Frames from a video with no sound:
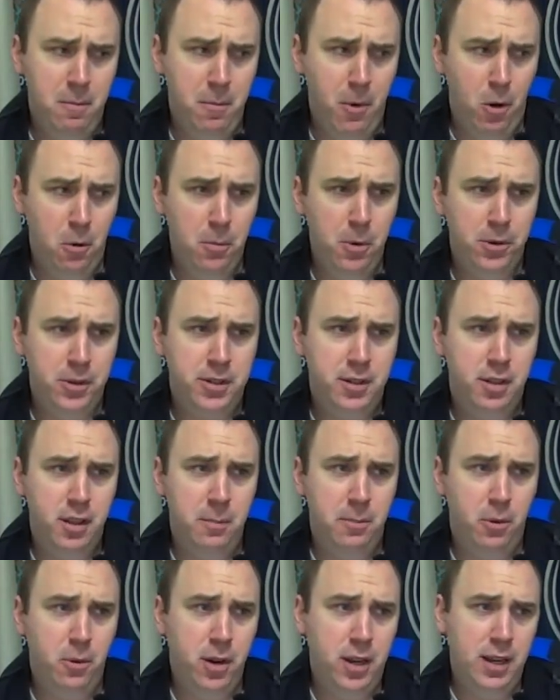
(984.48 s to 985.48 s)
almost to the
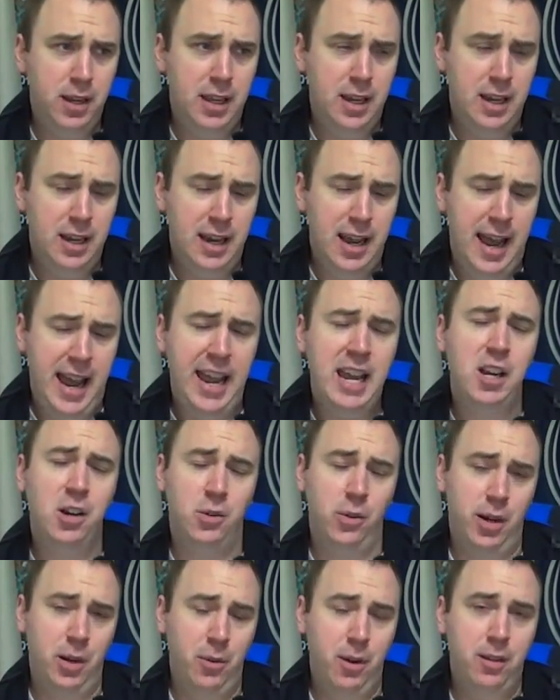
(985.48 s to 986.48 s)
point getting
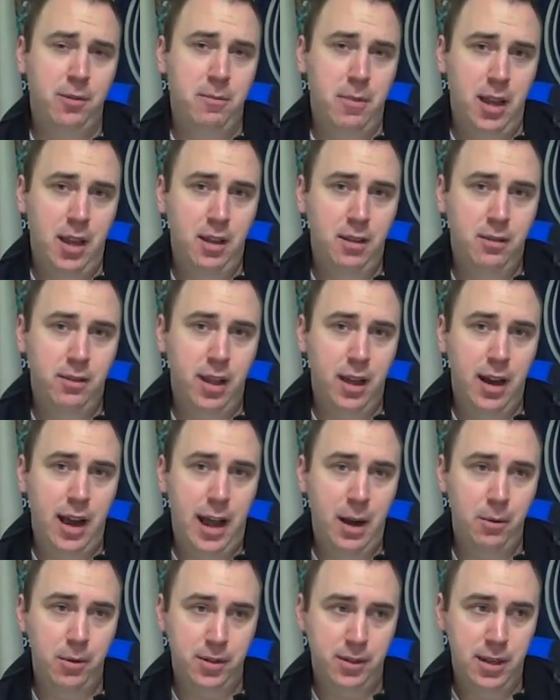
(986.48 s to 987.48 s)
angry with me that
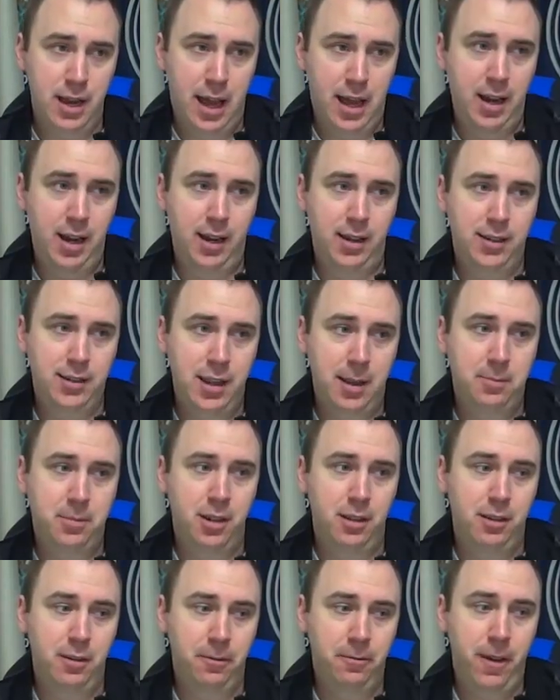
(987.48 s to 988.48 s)
I was not
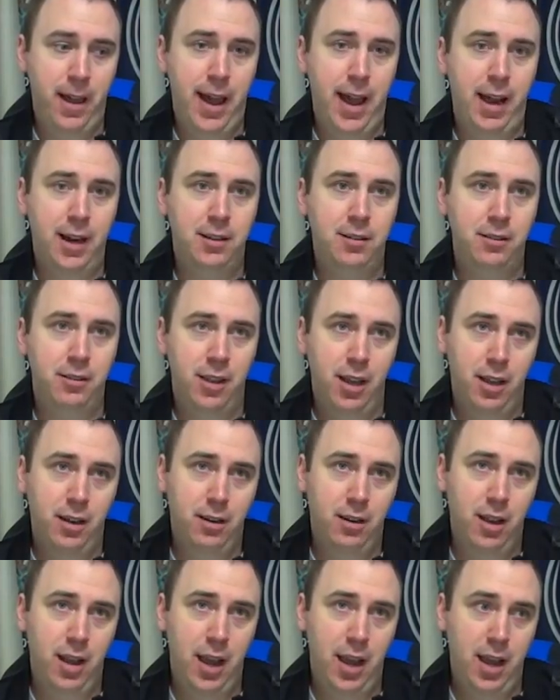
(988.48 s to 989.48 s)
accepting the fact that
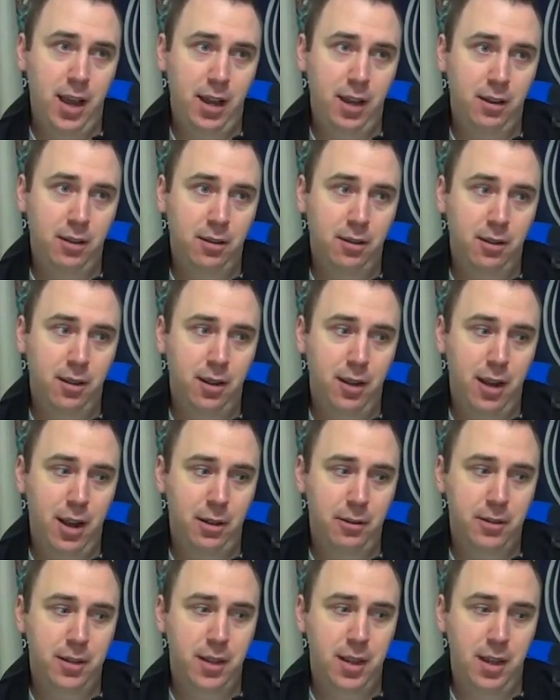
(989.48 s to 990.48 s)
a
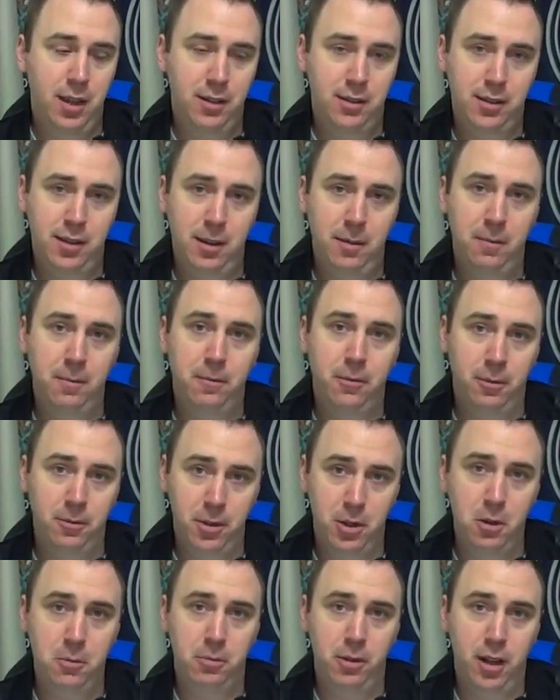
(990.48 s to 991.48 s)
LTE SIM from
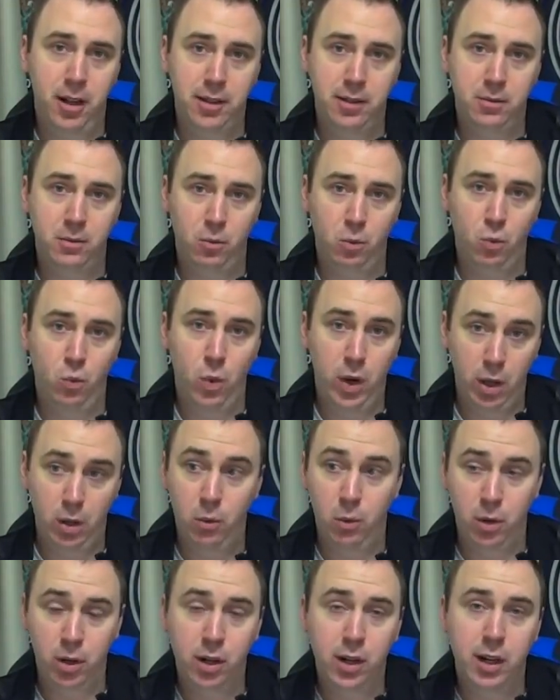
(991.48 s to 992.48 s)
U Plus
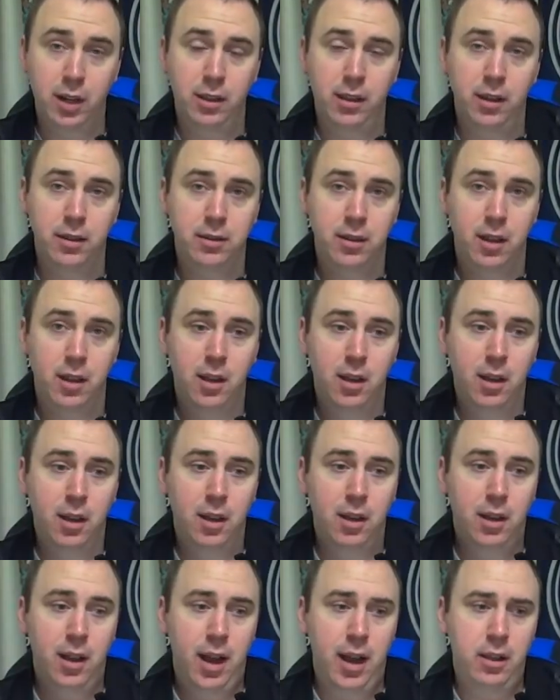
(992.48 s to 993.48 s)
will work in this.
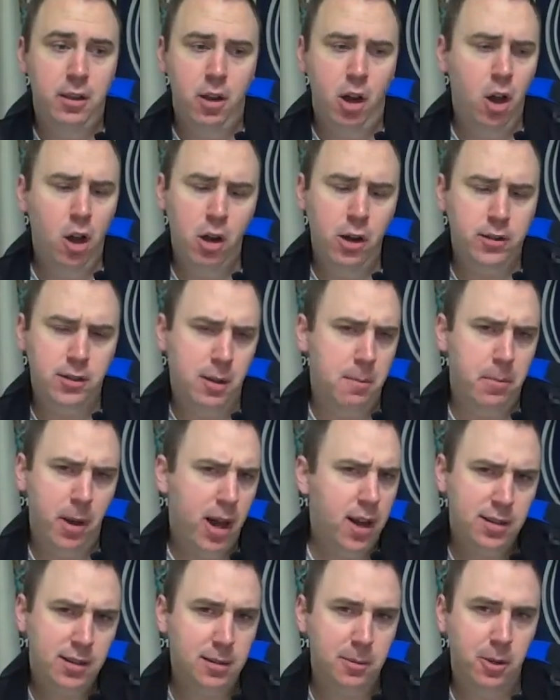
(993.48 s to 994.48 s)
And, oh, it's
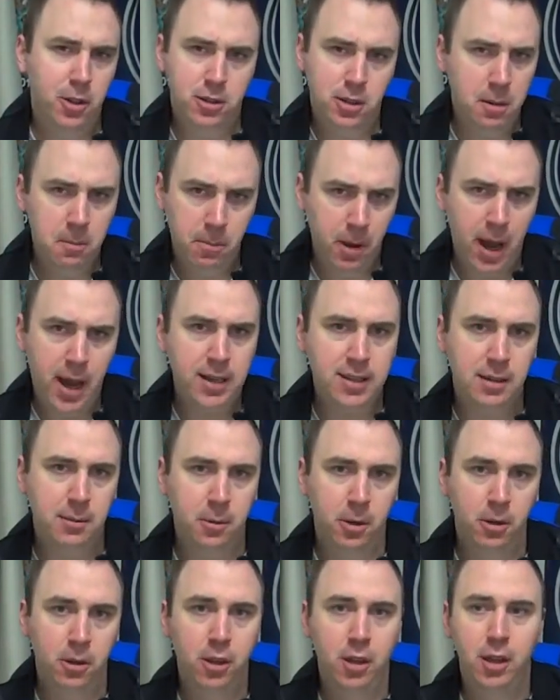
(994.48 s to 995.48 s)
impossible, it's
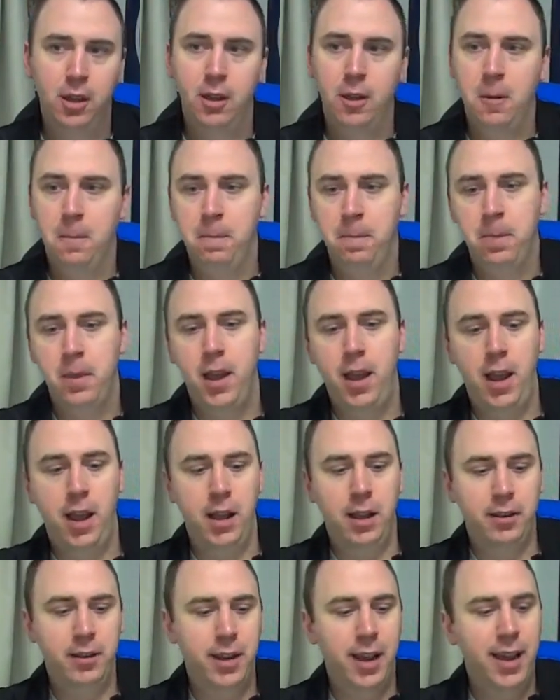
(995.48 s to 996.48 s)
impossible.
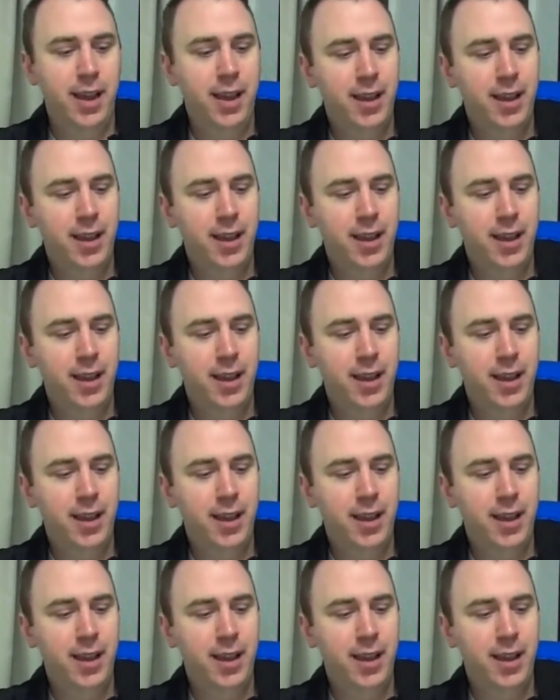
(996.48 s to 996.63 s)
And